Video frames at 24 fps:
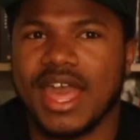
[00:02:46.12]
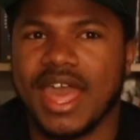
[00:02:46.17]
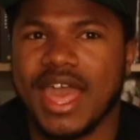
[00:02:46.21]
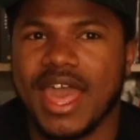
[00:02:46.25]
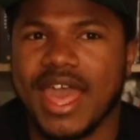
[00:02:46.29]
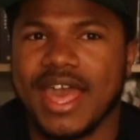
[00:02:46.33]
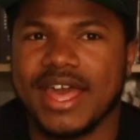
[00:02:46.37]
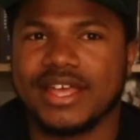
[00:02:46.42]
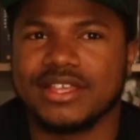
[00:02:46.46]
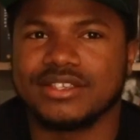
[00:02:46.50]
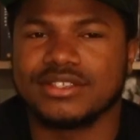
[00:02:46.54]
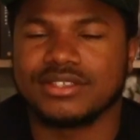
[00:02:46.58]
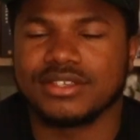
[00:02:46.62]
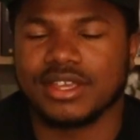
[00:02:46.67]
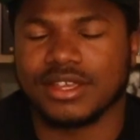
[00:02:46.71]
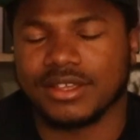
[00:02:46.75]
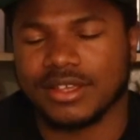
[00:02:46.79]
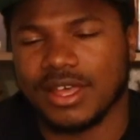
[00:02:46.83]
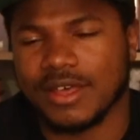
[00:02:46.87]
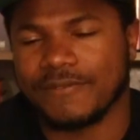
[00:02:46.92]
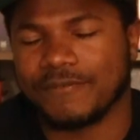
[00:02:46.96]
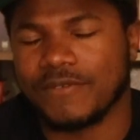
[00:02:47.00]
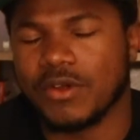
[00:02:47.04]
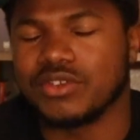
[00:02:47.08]
as
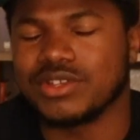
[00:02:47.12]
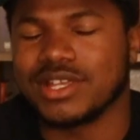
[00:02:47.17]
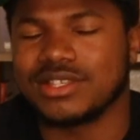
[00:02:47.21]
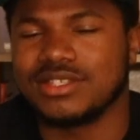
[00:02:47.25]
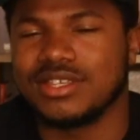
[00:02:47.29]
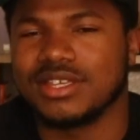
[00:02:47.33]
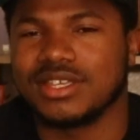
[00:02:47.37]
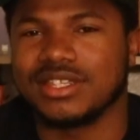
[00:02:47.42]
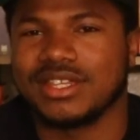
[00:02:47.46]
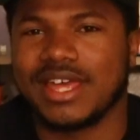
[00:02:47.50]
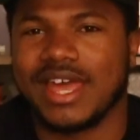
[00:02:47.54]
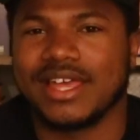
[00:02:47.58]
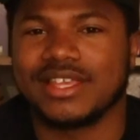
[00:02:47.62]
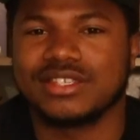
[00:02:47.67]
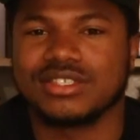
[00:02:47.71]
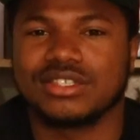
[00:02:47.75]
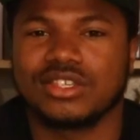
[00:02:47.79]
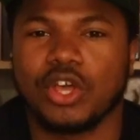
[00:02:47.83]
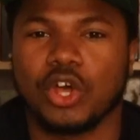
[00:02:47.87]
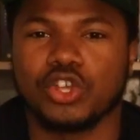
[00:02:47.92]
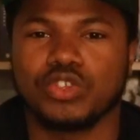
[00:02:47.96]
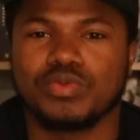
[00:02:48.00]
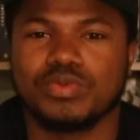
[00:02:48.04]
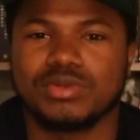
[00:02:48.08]
at first I took it as
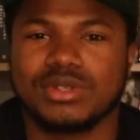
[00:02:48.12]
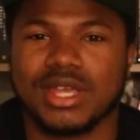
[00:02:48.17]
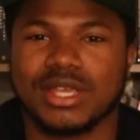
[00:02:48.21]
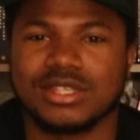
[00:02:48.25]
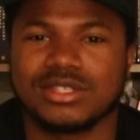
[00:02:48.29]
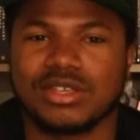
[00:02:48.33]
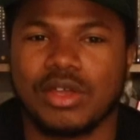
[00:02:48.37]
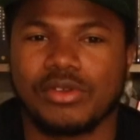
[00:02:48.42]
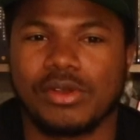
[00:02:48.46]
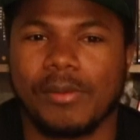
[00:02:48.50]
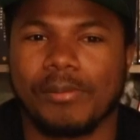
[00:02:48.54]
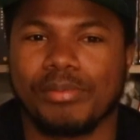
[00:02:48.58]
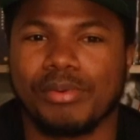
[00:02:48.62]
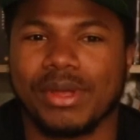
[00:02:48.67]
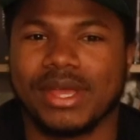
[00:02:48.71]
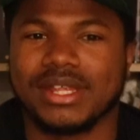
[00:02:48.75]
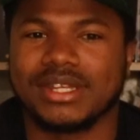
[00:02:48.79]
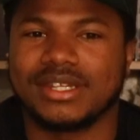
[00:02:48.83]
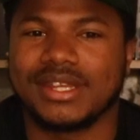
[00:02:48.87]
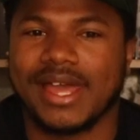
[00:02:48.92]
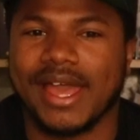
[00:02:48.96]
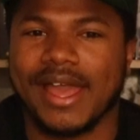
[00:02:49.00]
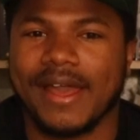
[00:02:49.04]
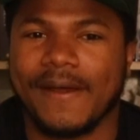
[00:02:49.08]
Ghost was starting to
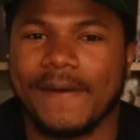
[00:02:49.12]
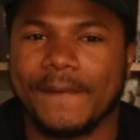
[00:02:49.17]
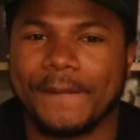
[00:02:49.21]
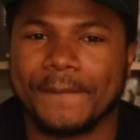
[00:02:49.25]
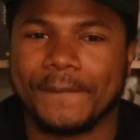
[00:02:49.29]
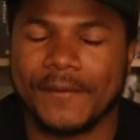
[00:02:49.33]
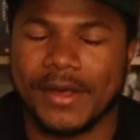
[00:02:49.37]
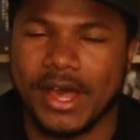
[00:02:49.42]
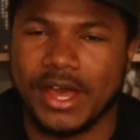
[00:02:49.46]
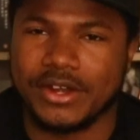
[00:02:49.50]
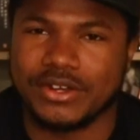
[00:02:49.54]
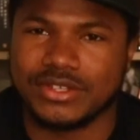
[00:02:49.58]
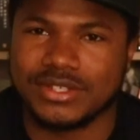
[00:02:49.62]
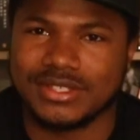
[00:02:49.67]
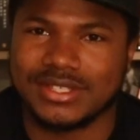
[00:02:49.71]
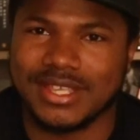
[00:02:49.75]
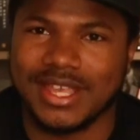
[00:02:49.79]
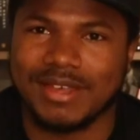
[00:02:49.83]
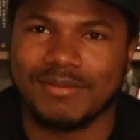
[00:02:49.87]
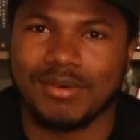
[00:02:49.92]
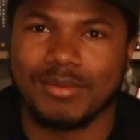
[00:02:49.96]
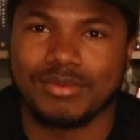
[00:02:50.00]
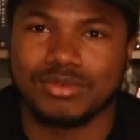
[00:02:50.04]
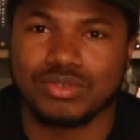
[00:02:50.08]
break down,
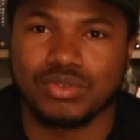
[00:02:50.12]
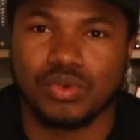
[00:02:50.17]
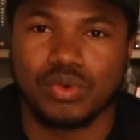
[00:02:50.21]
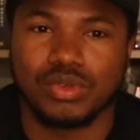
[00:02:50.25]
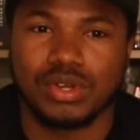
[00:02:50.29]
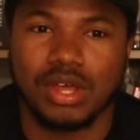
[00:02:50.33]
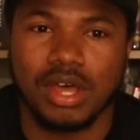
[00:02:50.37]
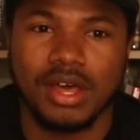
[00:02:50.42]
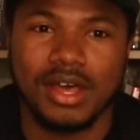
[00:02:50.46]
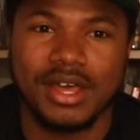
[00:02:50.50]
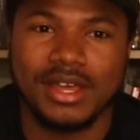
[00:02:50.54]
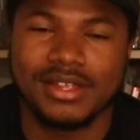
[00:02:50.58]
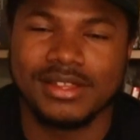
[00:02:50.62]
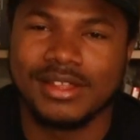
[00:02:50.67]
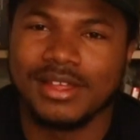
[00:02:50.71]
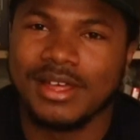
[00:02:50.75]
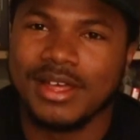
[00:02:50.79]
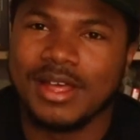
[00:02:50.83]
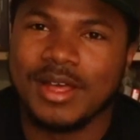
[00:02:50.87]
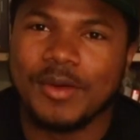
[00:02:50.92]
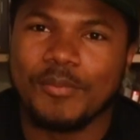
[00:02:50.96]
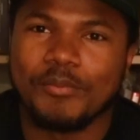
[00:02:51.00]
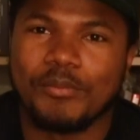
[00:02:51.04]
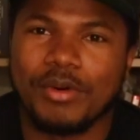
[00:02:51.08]
understand what was going on,
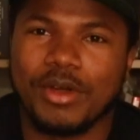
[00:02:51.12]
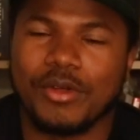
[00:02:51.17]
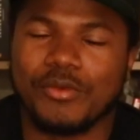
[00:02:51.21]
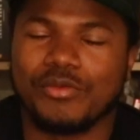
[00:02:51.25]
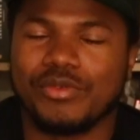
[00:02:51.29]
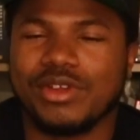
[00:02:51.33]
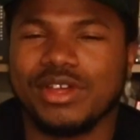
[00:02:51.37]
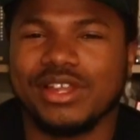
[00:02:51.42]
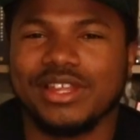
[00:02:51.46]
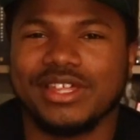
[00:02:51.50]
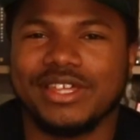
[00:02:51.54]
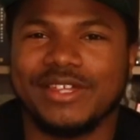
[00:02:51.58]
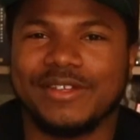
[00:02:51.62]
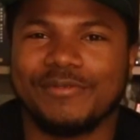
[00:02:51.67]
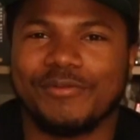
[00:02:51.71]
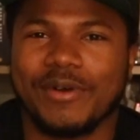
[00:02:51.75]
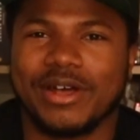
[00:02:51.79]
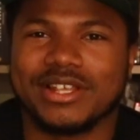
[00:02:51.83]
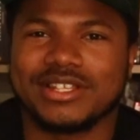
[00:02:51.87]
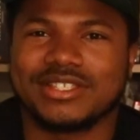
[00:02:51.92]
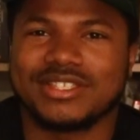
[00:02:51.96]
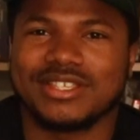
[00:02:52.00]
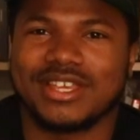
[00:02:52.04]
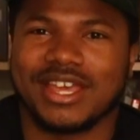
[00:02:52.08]
but really
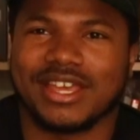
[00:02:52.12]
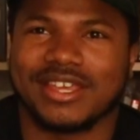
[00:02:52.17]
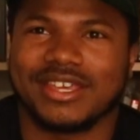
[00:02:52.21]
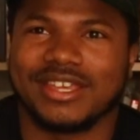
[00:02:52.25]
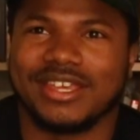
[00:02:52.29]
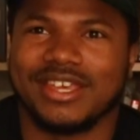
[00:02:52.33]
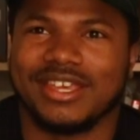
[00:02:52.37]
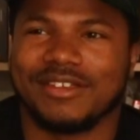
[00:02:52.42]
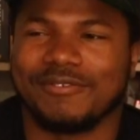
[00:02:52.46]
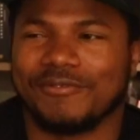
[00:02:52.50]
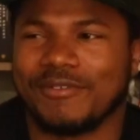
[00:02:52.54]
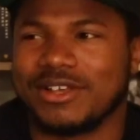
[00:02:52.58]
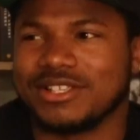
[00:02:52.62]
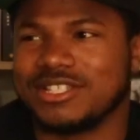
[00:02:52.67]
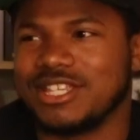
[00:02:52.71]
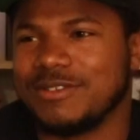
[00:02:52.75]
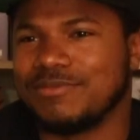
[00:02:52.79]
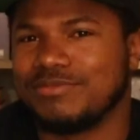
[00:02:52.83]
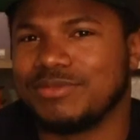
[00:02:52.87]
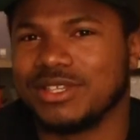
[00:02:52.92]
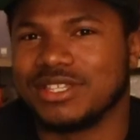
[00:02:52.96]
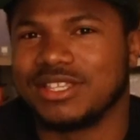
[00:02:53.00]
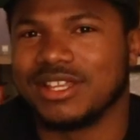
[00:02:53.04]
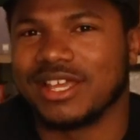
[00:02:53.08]
once
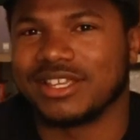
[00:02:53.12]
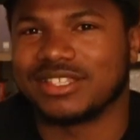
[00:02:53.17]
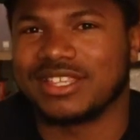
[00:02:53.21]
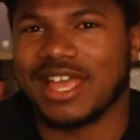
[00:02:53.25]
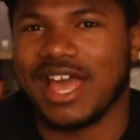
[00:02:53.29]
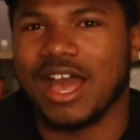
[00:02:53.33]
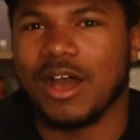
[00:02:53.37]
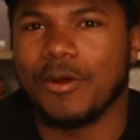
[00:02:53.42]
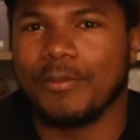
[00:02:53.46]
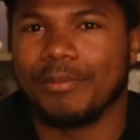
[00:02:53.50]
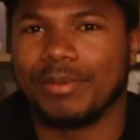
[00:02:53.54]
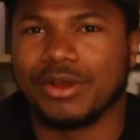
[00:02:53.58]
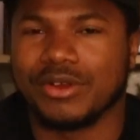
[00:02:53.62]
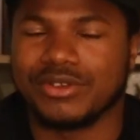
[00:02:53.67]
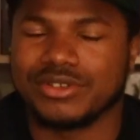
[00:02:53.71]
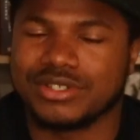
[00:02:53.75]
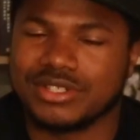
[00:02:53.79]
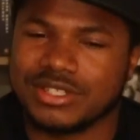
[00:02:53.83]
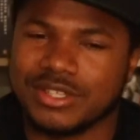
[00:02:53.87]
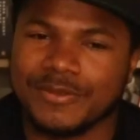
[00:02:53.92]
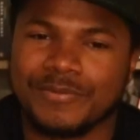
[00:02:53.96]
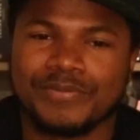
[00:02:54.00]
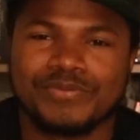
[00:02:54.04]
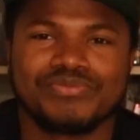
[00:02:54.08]
he did the
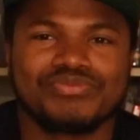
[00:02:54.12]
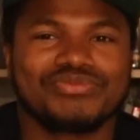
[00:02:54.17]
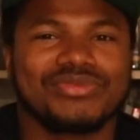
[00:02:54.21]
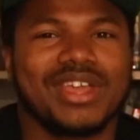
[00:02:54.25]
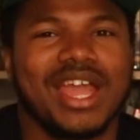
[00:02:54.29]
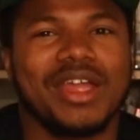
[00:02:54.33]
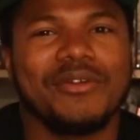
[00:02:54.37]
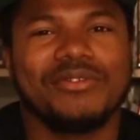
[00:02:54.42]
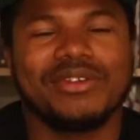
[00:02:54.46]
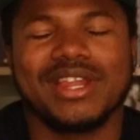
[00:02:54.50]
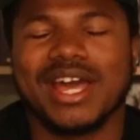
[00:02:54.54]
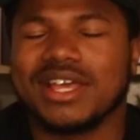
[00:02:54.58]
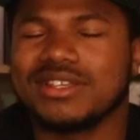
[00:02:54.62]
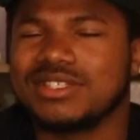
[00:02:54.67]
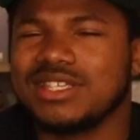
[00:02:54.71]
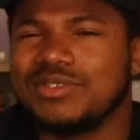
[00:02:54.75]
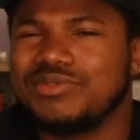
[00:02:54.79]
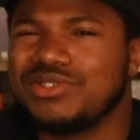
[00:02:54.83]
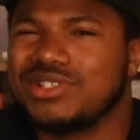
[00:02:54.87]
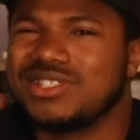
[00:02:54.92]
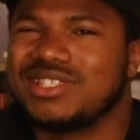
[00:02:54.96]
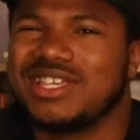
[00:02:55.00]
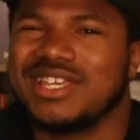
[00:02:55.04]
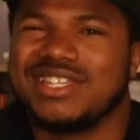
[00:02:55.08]
outburst, I realized he
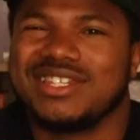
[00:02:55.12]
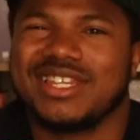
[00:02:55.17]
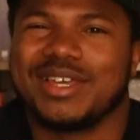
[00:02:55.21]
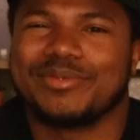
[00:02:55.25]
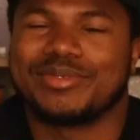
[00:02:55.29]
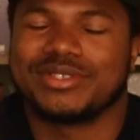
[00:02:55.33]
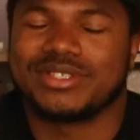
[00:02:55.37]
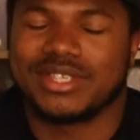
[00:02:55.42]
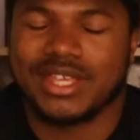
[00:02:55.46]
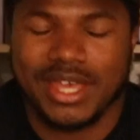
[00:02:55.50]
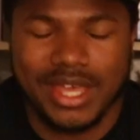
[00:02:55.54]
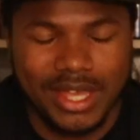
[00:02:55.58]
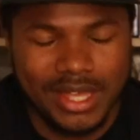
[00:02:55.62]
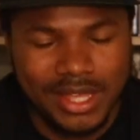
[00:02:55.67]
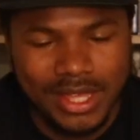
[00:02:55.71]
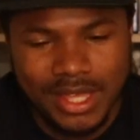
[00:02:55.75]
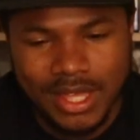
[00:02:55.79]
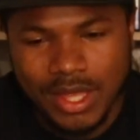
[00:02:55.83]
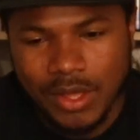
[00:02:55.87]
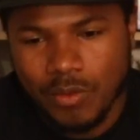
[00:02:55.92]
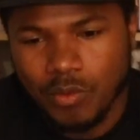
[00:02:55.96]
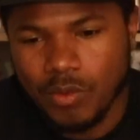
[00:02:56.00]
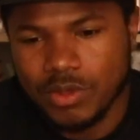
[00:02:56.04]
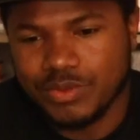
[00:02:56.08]
was just getting upset,
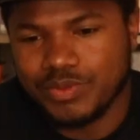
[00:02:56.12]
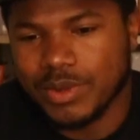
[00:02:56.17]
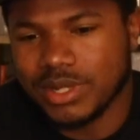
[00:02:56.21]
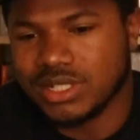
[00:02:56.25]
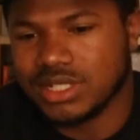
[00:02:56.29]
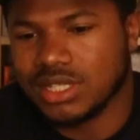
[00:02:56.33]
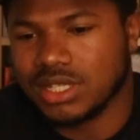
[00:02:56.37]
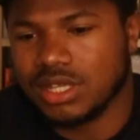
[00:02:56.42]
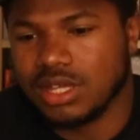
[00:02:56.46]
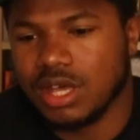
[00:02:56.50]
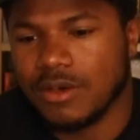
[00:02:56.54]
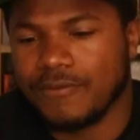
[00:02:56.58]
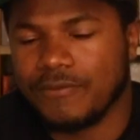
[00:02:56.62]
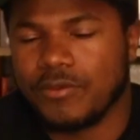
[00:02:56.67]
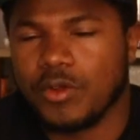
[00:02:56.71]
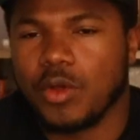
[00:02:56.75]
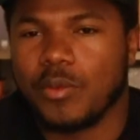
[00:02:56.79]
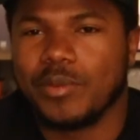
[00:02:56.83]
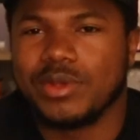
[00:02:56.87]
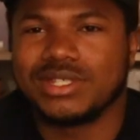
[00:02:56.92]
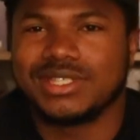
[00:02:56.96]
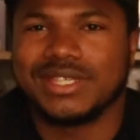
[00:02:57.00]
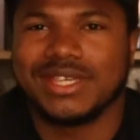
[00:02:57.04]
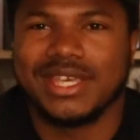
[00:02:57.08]
which wasn't good for
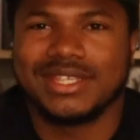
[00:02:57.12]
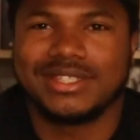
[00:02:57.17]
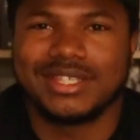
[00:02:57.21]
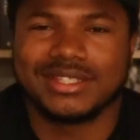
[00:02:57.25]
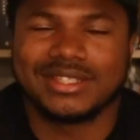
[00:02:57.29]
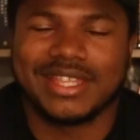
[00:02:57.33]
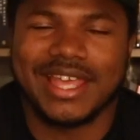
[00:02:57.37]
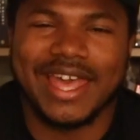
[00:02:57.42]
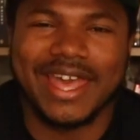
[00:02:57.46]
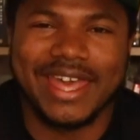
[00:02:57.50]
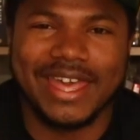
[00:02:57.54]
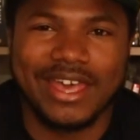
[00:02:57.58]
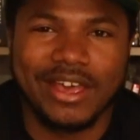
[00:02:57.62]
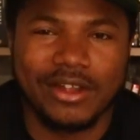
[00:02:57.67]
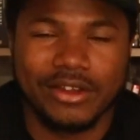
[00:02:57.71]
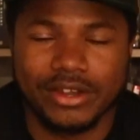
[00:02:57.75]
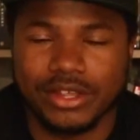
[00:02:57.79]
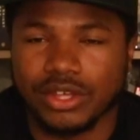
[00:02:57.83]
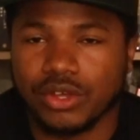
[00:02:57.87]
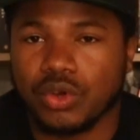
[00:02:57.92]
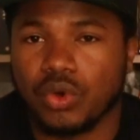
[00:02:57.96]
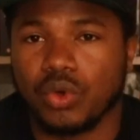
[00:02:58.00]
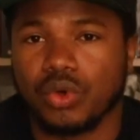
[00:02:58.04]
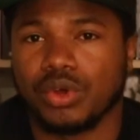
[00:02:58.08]
him. We see he took that L
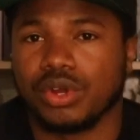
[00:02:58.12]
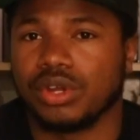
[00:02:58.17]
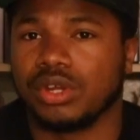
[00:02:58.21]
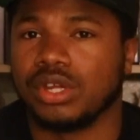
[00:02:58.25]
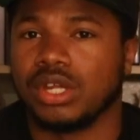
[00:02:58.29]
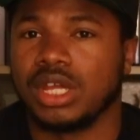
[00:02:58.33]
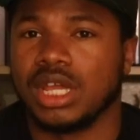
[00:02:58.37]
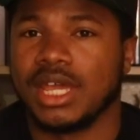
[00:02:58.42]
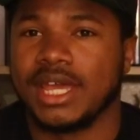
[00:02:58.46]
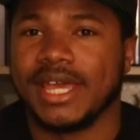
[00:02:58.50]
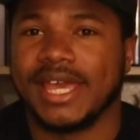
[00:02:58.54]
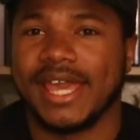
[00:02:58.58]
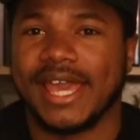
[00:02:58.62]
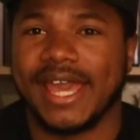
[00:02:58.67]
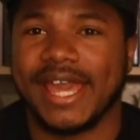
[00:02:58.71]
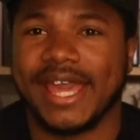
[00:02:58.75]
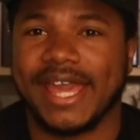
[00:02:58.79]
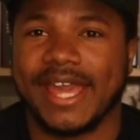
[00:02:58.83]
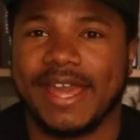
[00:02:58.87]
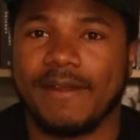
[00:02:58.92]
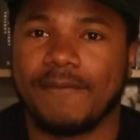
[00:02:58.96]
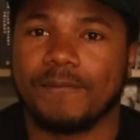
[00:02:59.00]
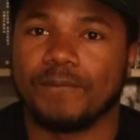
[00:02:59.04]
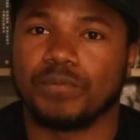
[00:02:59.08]
in court,
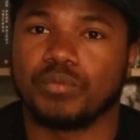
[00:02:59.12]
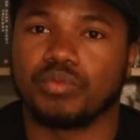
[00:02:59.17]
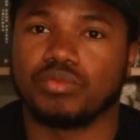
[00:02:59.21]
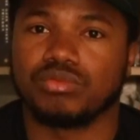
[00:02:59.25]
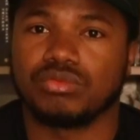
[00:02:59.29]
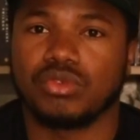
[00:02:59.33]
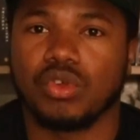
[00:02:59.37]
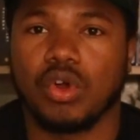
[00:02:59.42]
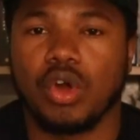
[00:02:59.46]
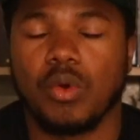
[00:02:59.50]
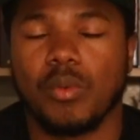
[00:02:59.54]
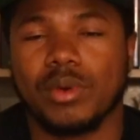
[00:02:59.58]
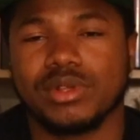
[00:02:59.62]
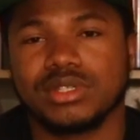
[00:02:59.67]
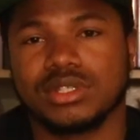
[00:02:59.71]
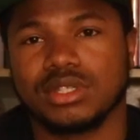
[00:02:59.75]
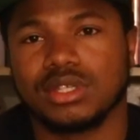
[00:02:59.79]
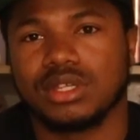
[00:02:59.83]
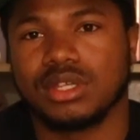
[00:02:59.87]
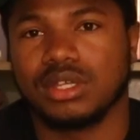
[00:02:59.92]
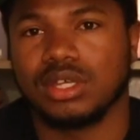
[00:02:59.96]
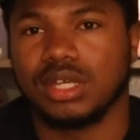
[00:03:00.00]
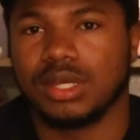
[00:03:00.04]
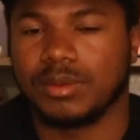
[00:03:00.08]
and no, it
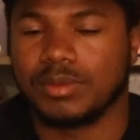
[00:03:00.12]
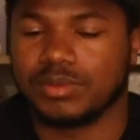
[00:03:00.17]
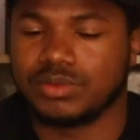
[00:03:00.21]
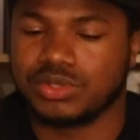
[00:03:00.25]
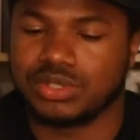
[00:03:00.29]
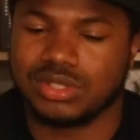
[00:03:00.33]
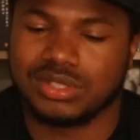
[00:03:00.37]
wasn't good.